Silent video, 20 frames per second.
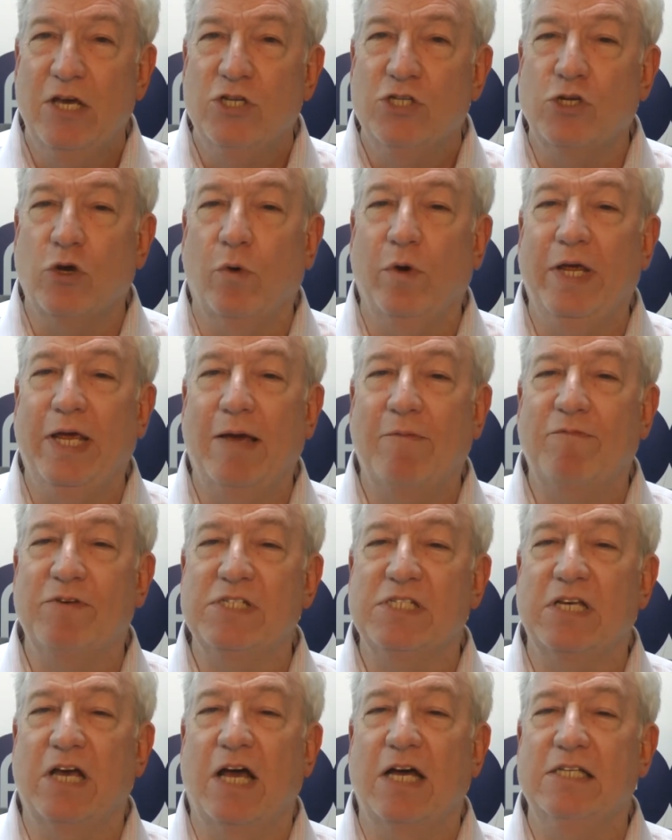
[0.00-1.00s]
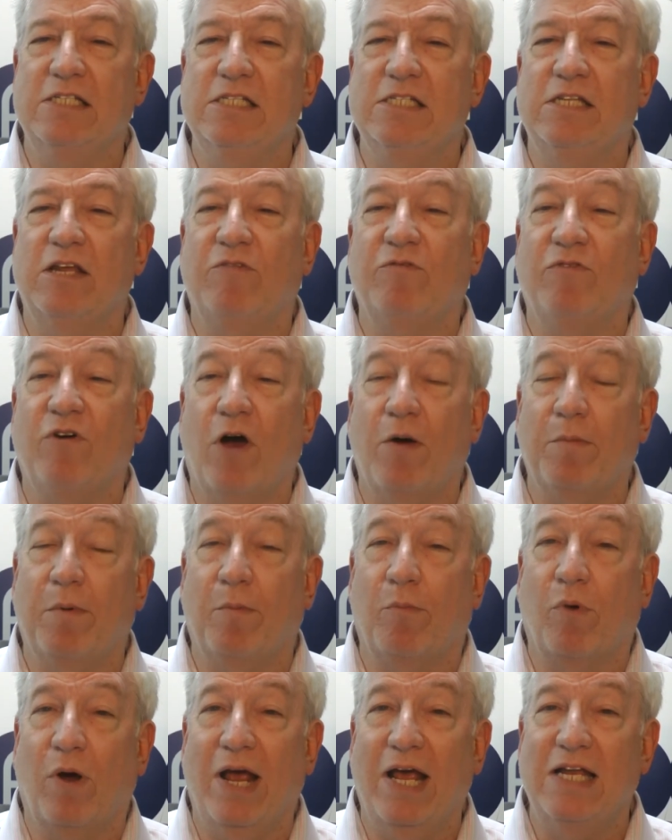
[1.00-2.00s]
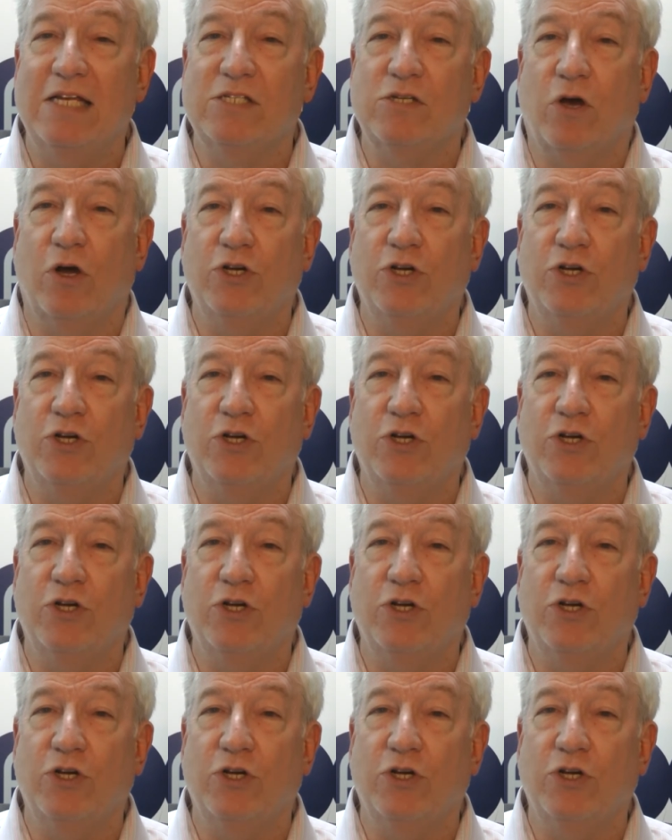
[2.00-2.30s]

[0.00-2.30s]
So he emphasizes that pharma brands